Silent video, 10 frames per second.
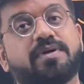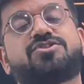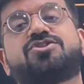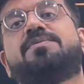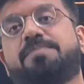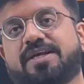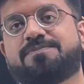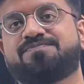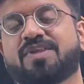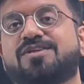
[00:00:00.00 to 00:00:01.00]
decision B.
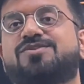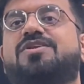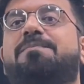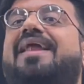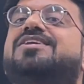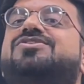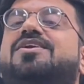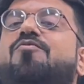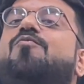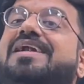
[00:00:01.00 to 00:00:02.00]
So the manager
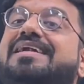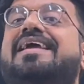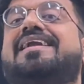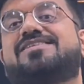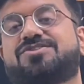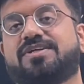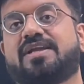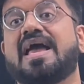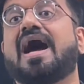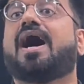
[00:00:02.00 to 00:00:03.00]
will take
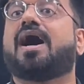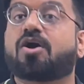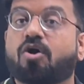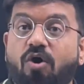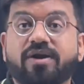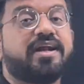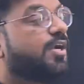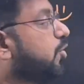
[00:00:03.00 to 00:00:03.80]
decision according